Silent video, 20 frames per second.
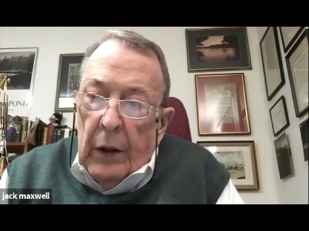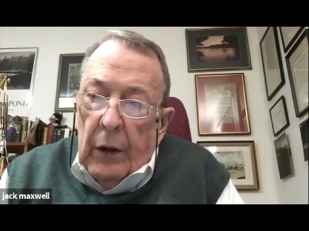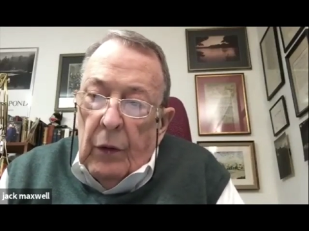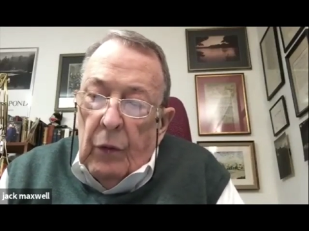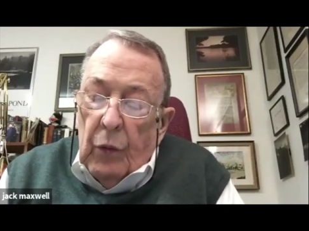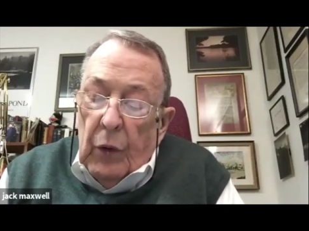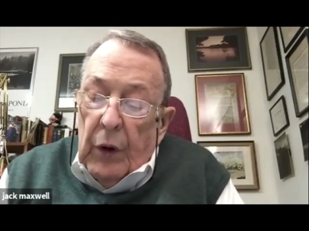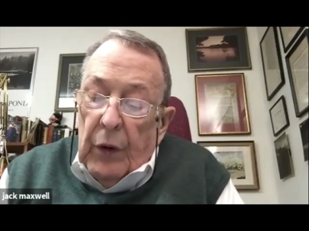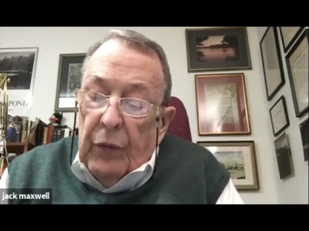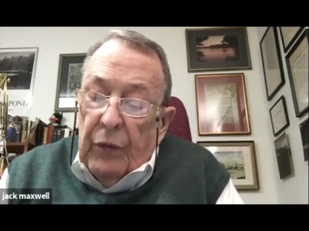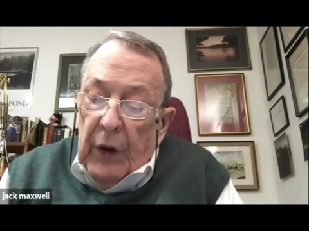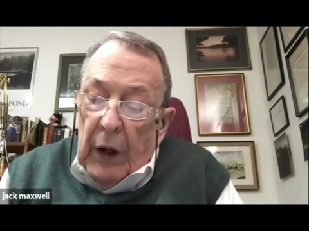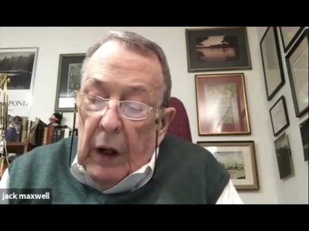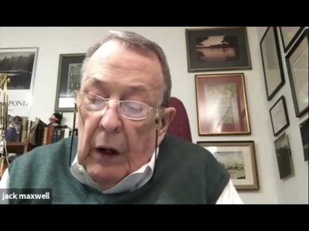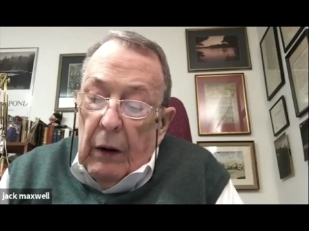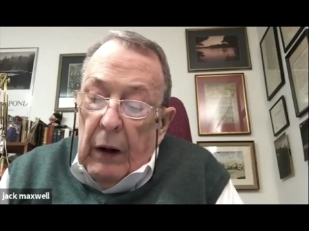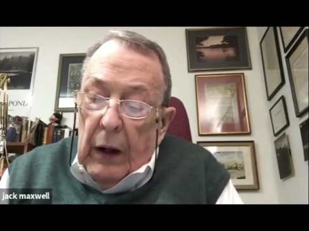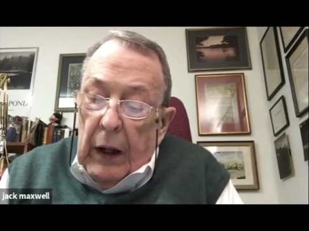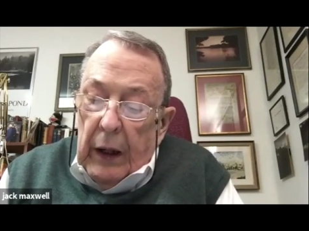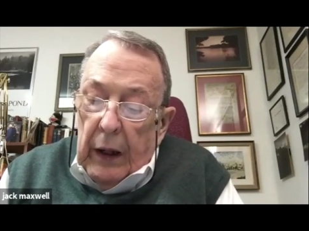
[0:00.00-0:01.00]
with
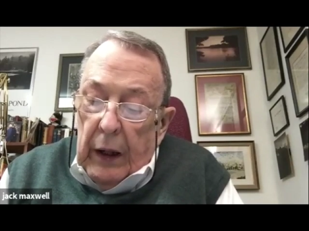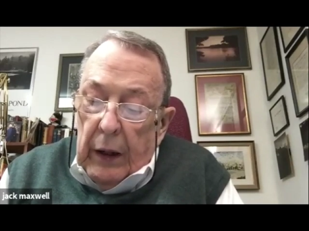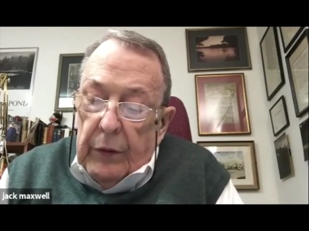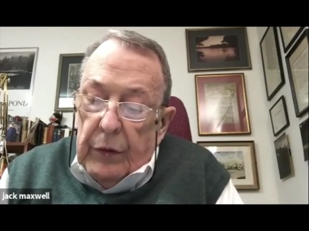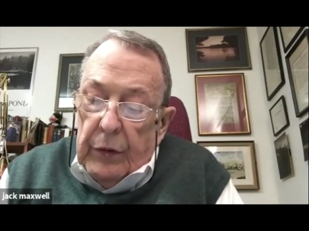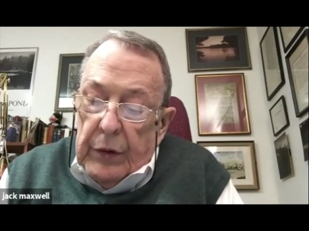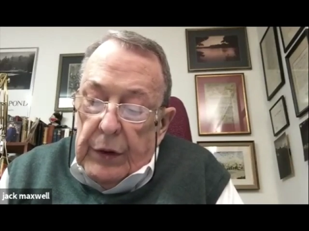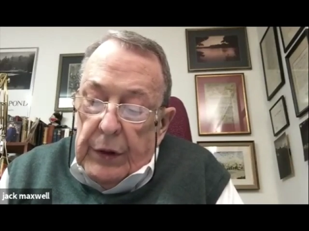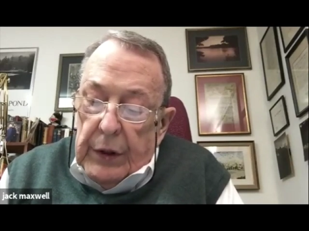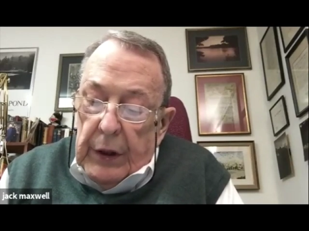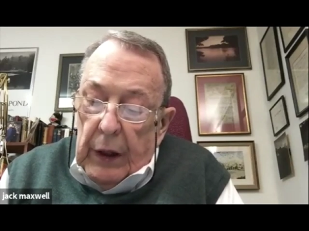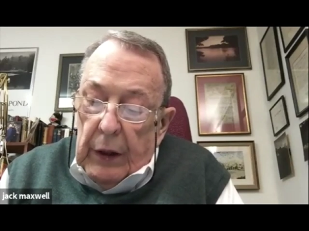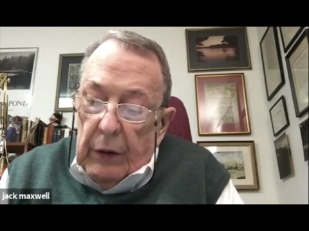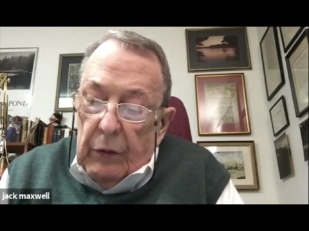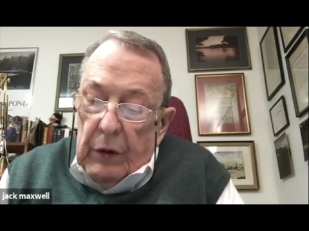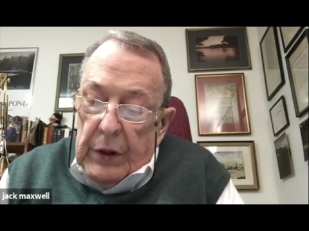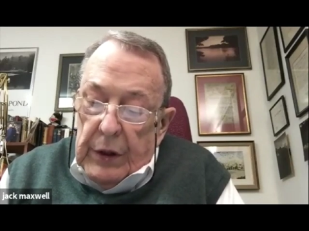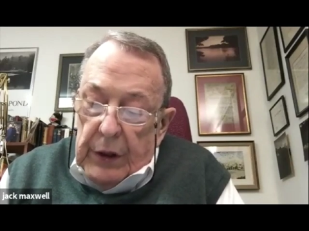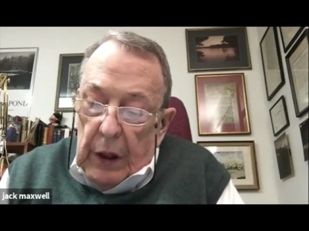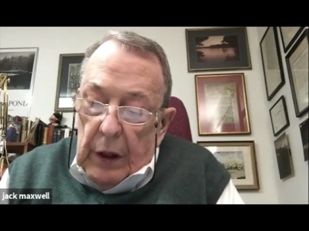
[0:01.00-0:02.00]
very interesting
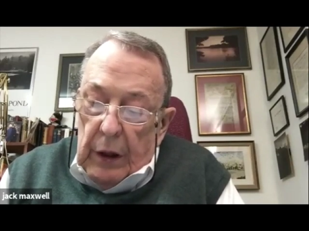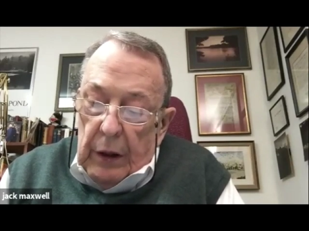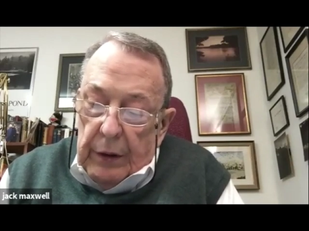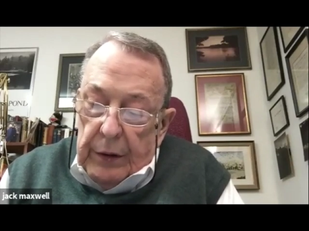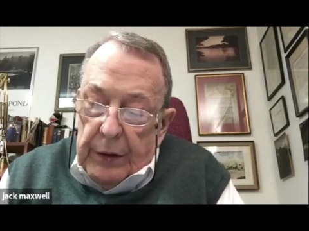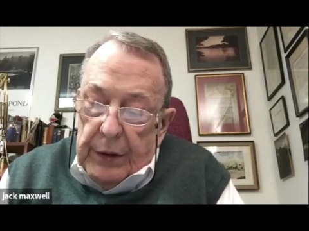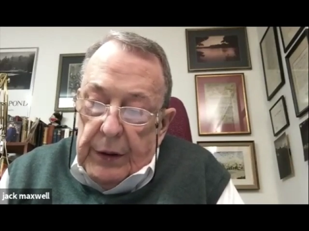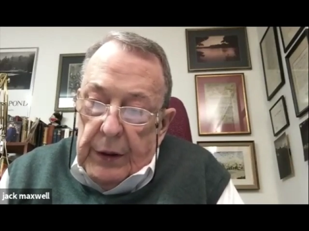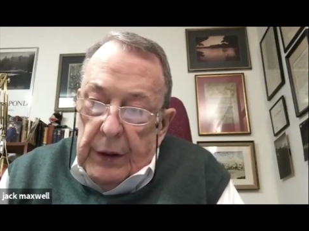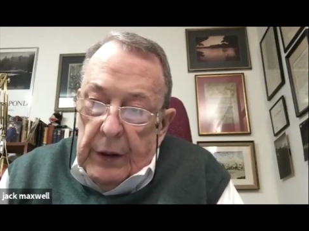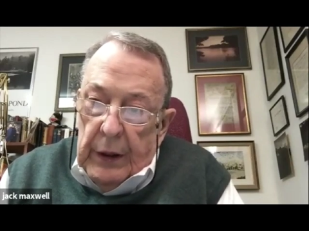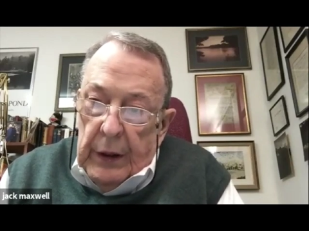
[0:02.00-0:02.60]
results